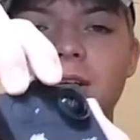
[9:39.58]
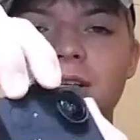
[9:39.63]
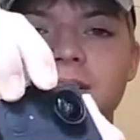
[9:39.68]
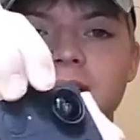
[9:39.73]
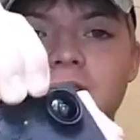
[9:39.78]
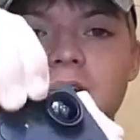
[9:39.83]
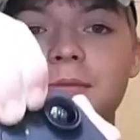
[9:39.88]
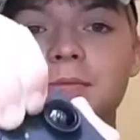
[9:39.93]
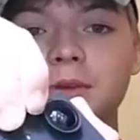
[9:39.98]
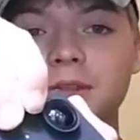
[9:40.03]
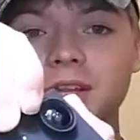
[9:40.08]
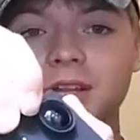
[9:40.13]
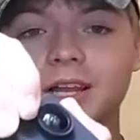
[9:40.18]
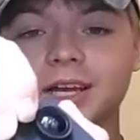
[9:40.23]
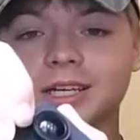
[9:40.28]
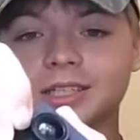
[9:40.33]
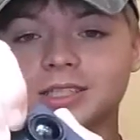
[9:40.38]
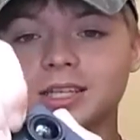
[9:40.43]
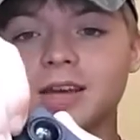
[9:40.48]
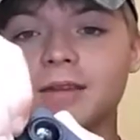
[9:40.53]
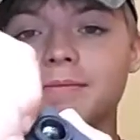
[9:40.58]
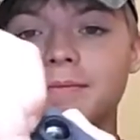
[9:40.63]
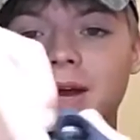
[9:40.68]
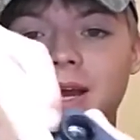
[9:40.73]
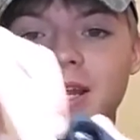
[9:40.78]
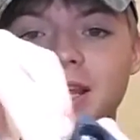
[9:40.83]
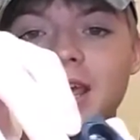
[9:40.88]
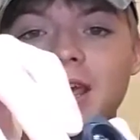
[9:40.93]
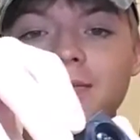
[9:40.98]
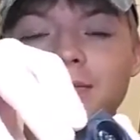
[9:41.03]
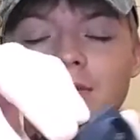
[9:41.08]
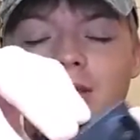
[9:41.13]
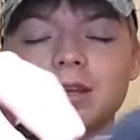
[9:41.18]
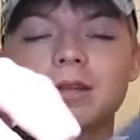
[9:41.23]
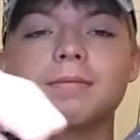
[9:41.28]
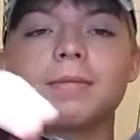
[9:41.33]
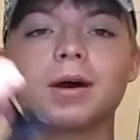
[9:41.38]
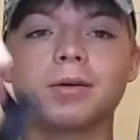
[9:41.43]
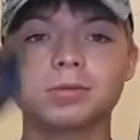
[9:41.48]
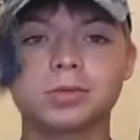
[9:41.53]
doesn't come with it, like I said, mine came with it,
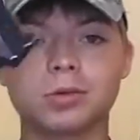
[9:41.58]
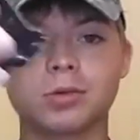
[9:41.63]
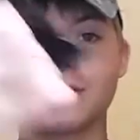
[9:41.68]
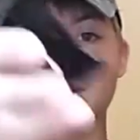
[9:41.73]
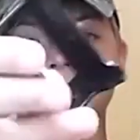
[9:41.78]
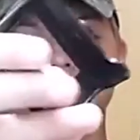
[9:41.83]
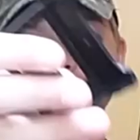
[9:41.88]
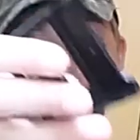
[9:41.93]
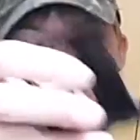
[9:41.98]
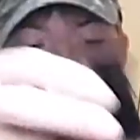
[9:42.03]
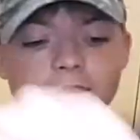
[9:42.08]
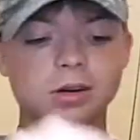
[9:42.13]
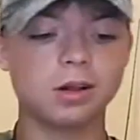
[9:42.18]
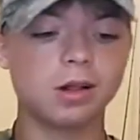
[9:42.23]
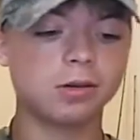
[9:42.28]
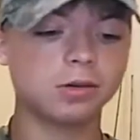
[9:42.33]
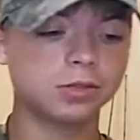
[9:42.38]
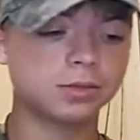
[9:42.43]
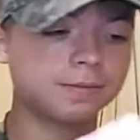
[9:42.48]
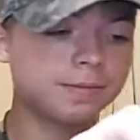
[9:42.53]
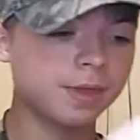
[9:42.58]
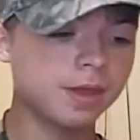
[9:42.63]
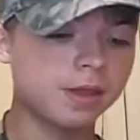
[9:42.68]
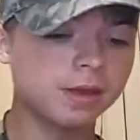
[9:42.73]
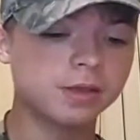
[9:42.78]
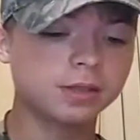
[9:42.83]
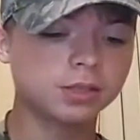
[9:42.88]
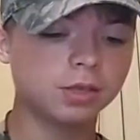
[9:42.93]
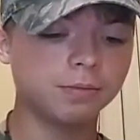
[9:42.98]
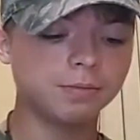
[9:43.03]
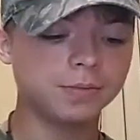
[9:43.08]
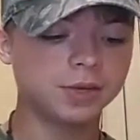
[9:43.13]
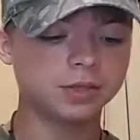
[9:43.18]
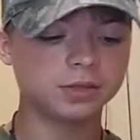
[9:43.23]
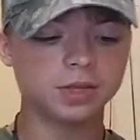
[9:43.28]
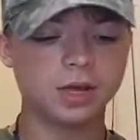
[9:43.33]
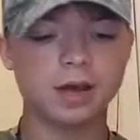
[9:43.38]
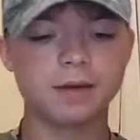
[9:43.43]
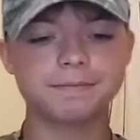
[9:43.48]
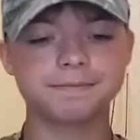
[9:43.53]
and mine was only $130. So there's
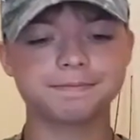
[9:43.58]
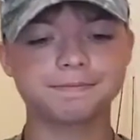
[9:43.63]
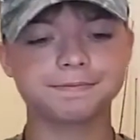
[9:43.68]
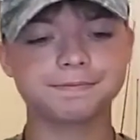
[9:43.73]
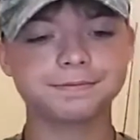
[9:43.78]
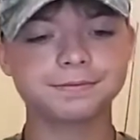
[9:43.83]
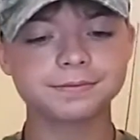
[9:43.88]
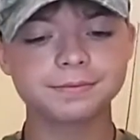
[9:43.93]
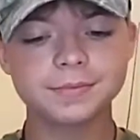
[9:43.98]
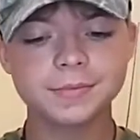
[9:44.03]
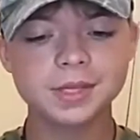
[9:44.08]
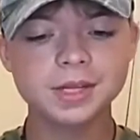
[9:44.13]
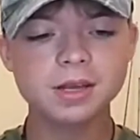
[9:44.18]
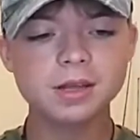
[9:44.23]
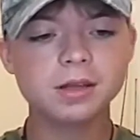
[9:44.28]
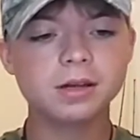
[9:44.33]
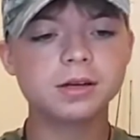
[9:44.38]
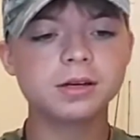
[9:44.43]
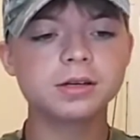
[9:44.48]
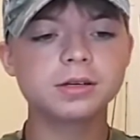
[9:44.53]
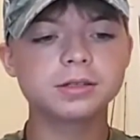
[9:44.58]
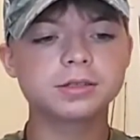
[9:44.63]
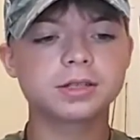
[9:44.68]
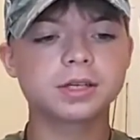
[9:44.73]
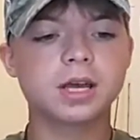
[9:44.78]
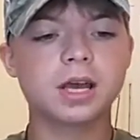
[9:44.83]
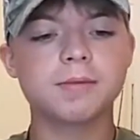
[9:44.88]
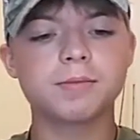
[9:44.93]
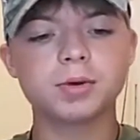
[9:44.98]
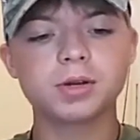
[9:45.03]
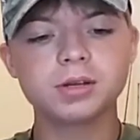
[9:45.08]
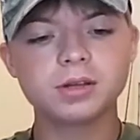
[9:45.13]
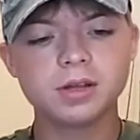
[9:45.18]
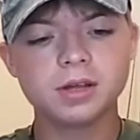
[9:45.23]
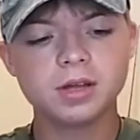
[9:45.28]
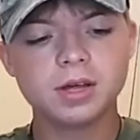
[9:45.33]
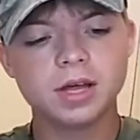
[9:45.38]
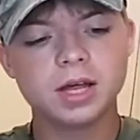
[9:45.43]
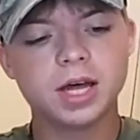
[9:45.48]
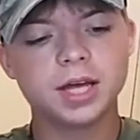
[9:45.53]
that. There's the camera.
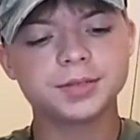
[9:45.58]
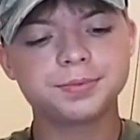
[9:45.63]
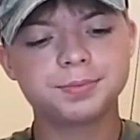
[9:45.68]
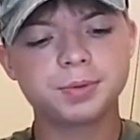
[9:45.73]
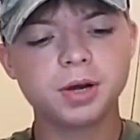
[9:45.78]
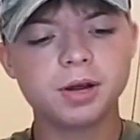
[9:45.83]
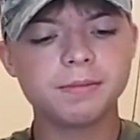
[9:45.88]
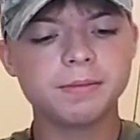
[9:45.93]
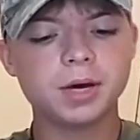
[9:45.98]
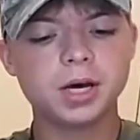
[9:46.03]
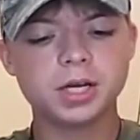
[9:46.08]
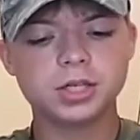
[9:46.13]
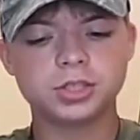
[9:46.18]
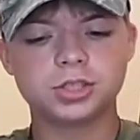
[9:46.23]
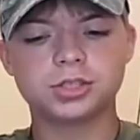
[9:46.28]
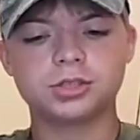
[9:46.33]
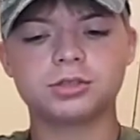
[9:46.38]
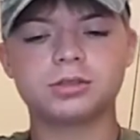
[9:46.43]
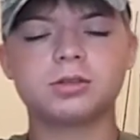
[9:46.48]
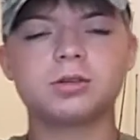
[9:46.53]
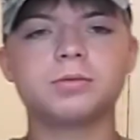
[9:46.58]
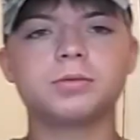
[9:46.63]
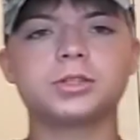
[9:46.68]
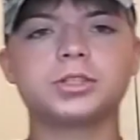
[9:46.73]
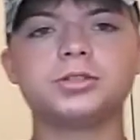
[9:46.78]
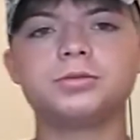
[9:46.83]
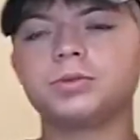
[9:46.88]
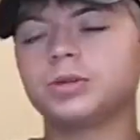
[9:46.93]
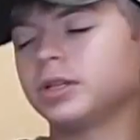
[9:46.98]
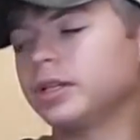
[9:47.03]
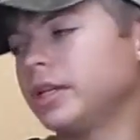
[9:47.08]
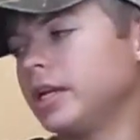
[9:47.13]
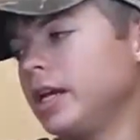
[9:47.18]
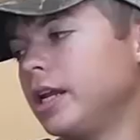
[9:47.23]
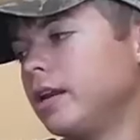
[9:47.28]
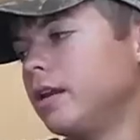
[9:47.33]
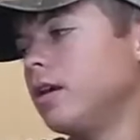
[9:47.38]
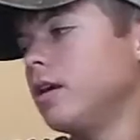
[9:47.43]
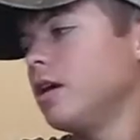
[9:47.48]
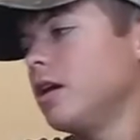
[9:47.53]
That's pretty much what you really
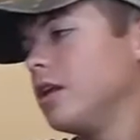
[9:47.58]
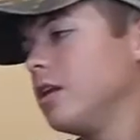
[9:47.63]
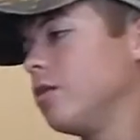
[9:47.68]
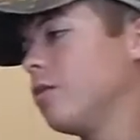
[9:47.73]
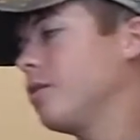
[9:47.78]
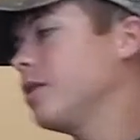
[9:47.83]
need. You